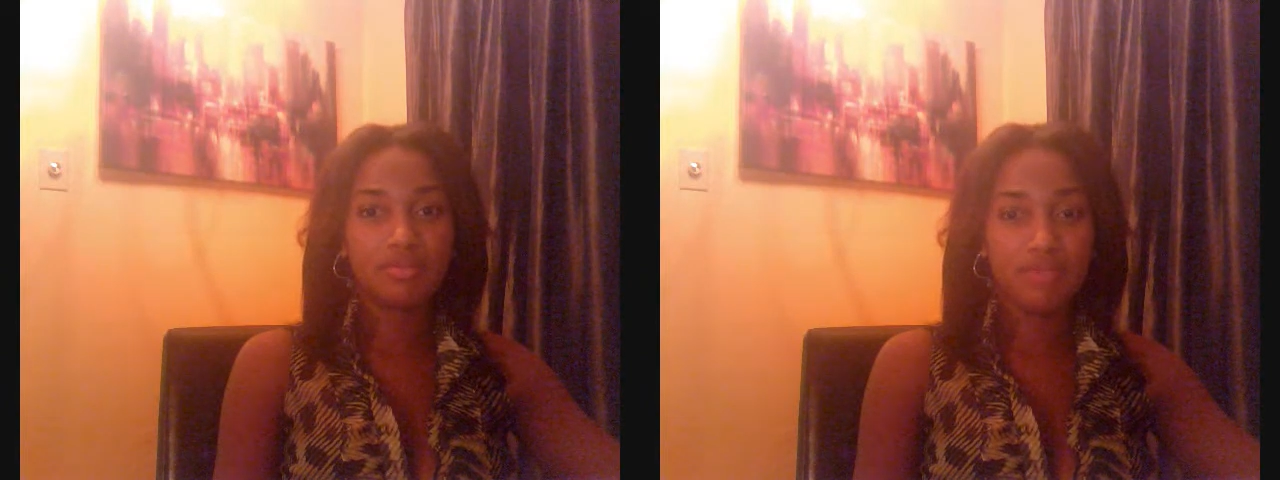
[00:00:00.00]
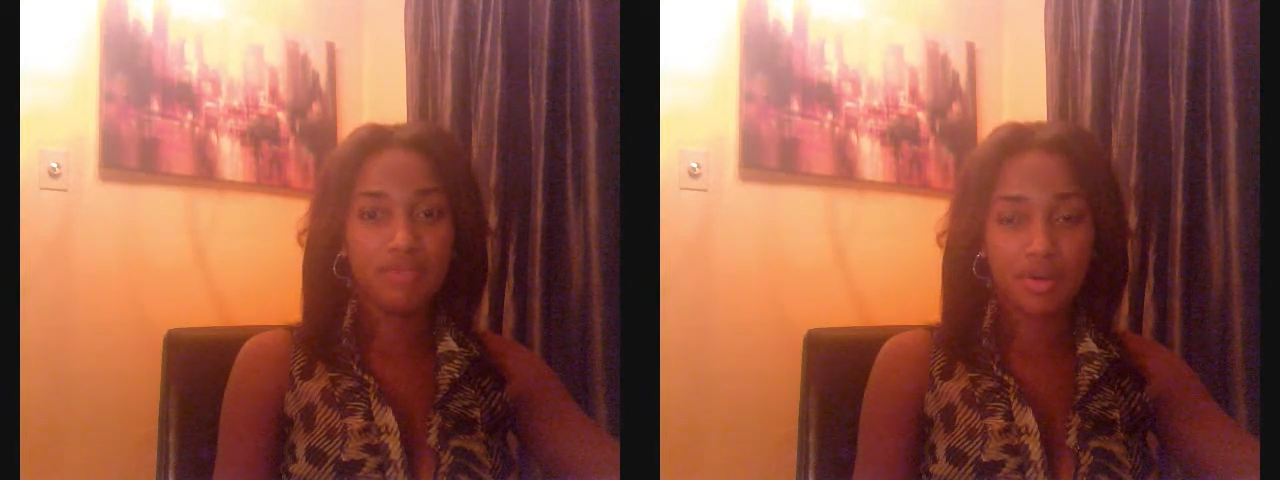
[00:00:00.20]

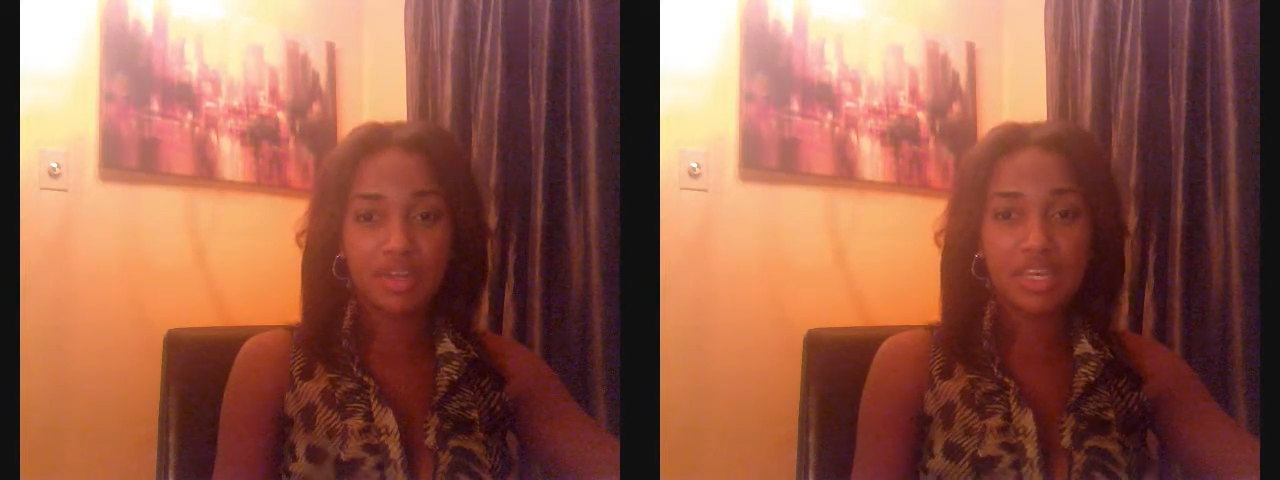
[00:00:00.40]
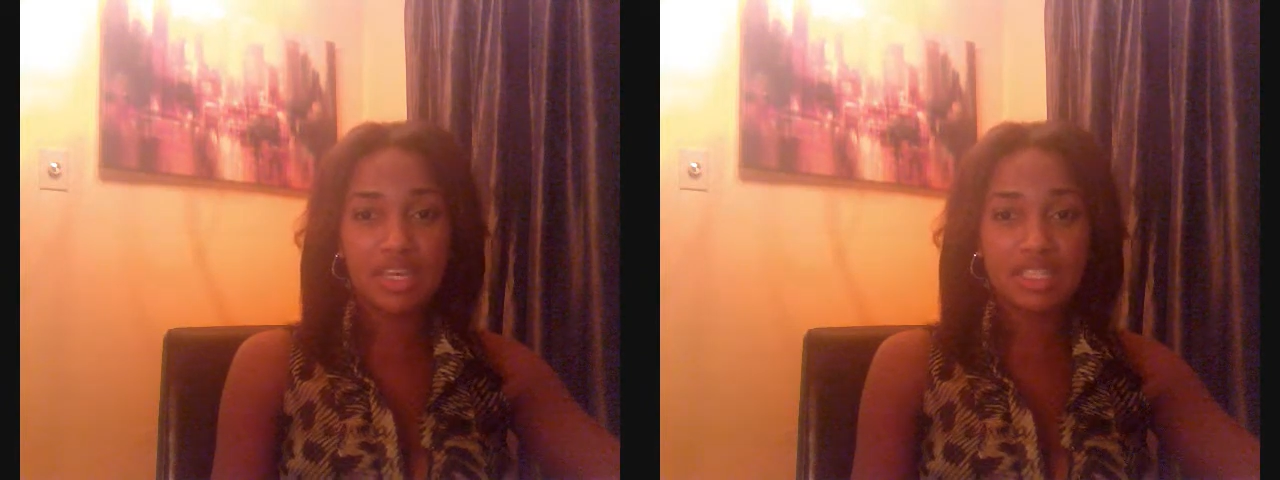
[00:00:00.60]
very
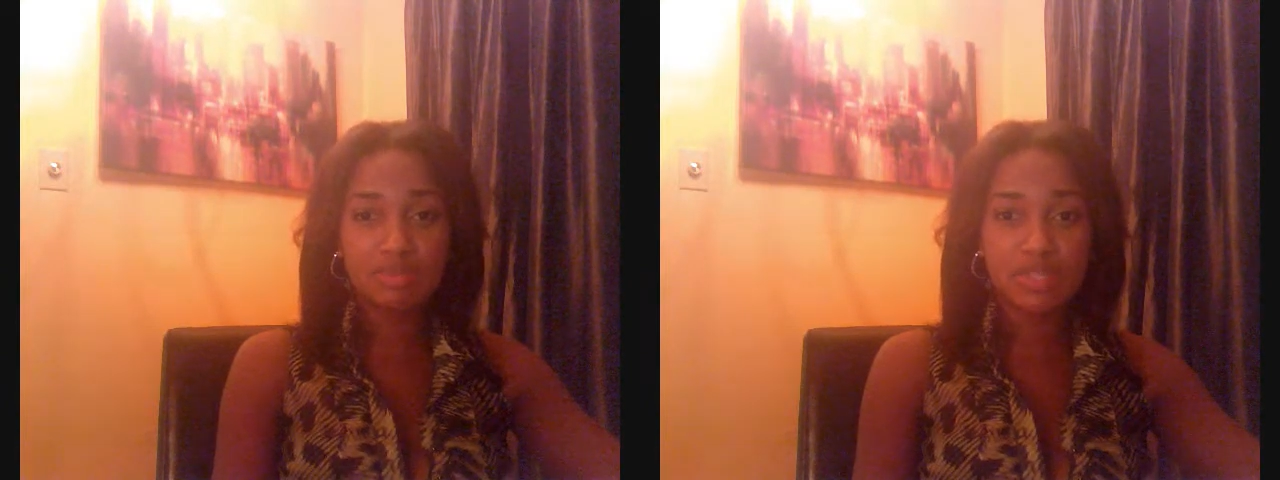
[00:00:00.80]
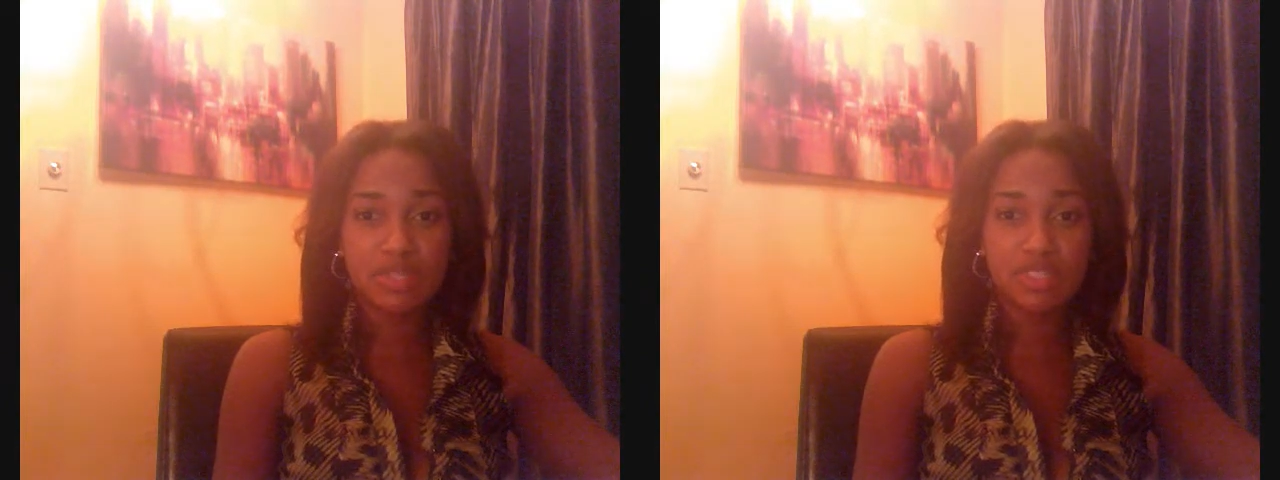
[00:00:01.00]

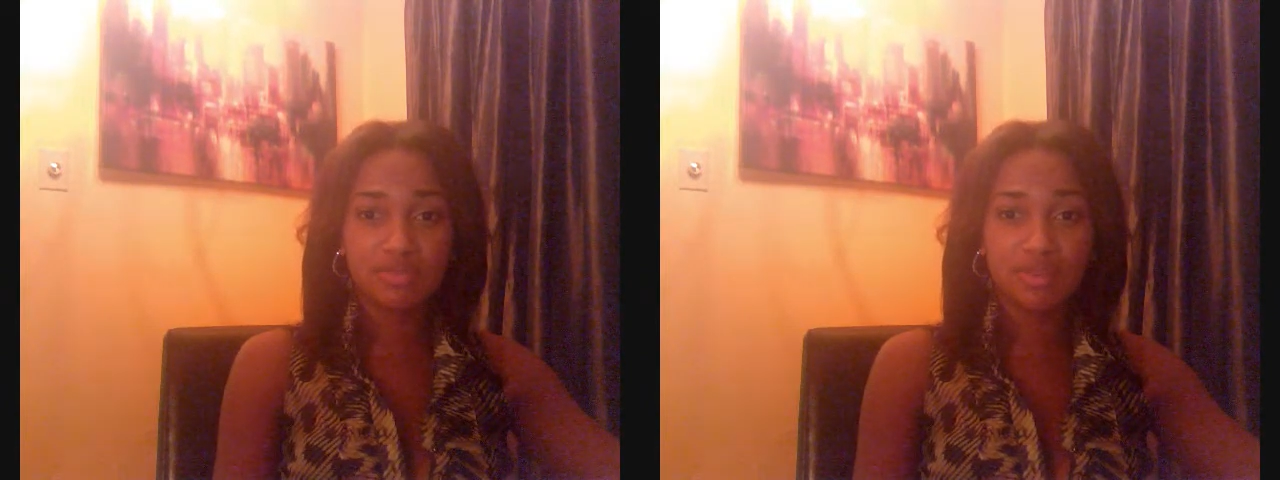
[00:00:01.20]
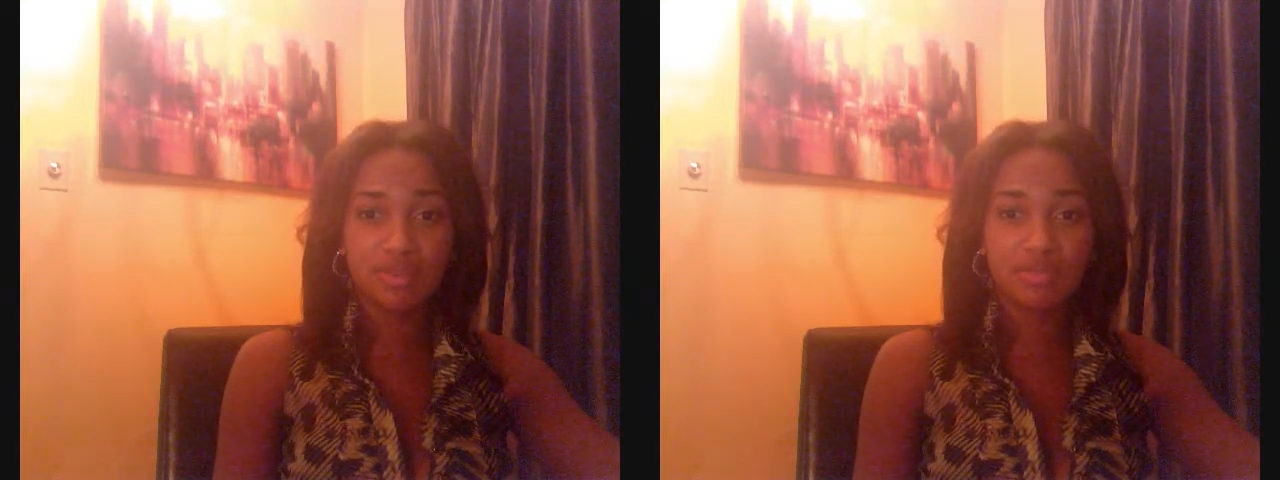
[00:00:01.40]
expensive
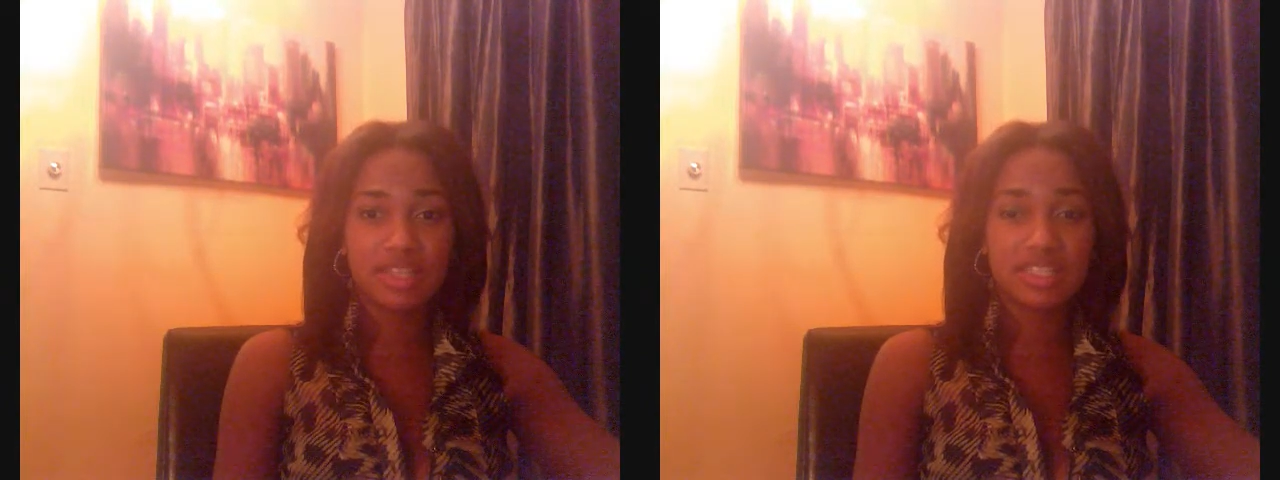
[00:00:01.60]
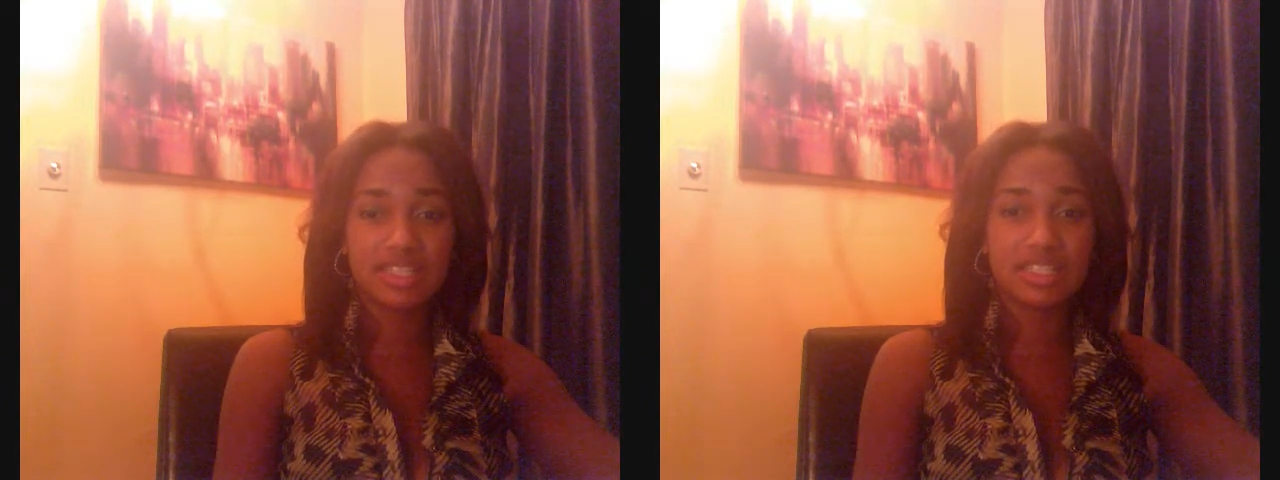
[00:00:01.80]
for the
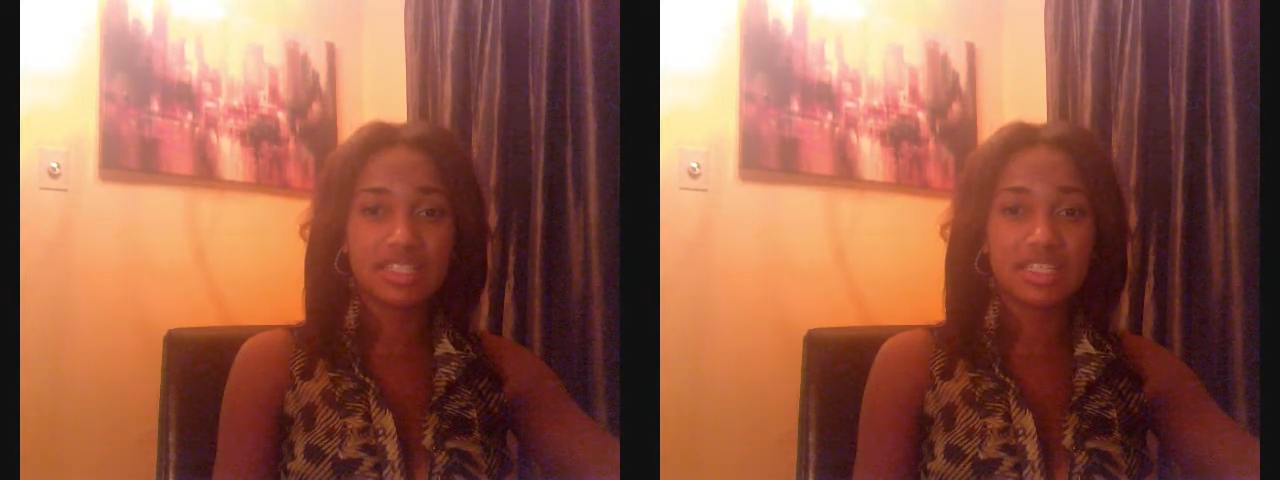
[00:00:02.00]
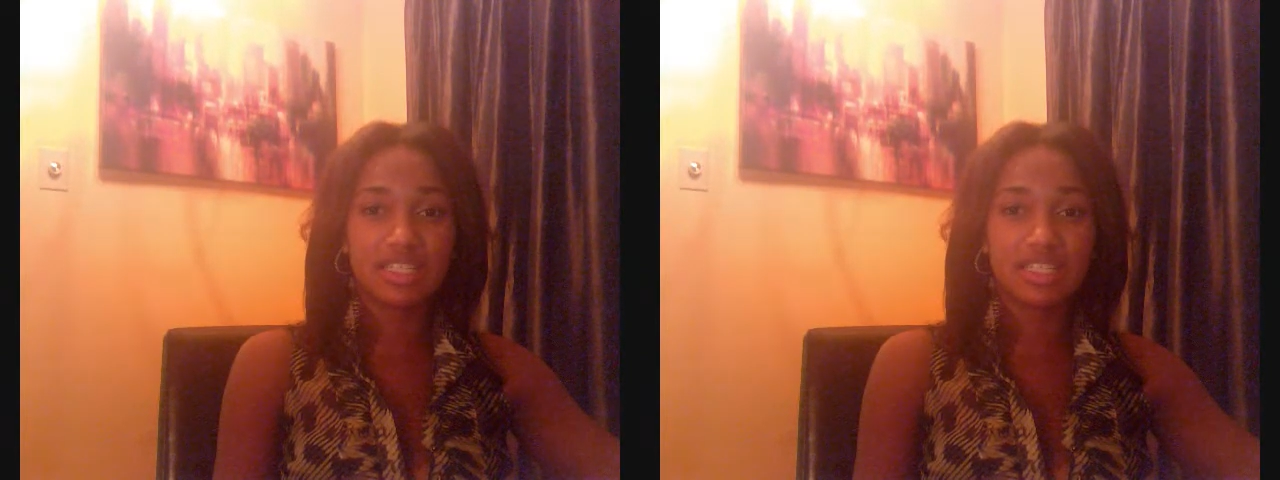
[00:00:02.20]
residents to